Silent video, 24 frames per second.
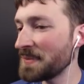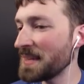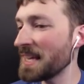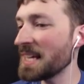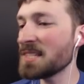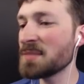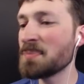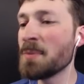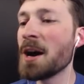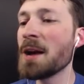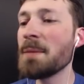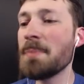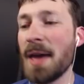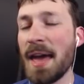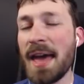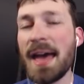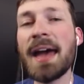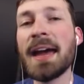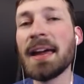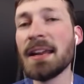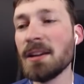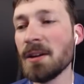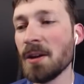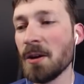That's my
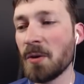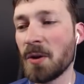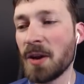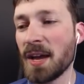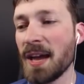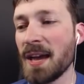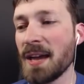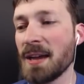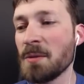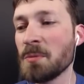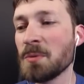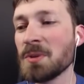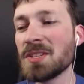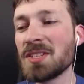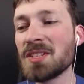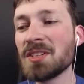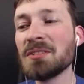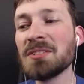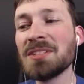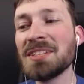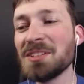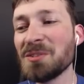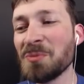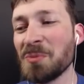bad, okay? We
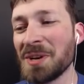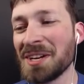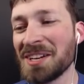still need to